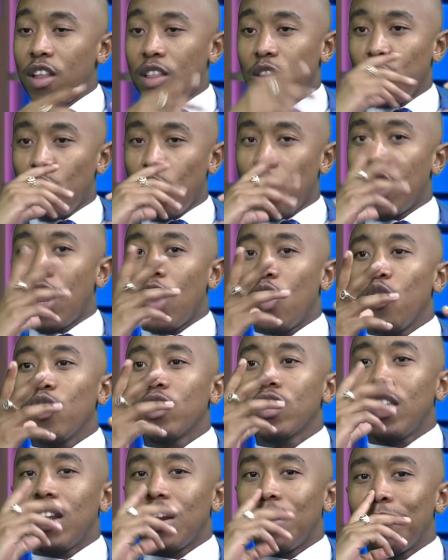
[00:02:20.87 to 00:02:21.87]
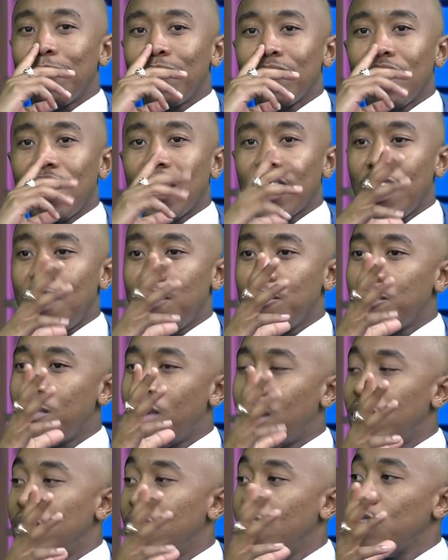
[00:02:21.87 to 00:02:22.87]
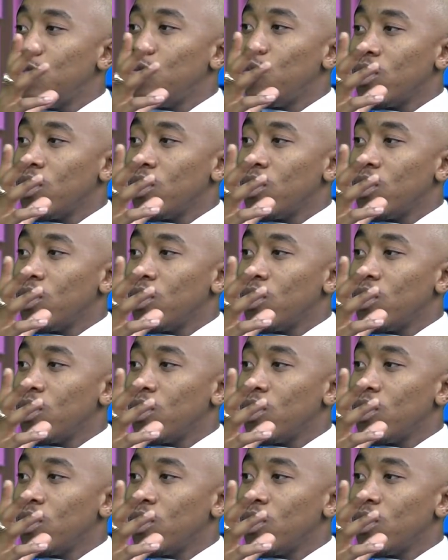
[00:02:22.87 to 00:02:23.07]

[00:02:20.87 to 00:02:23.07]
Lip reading: And then when I looked at him, I was like, if my dad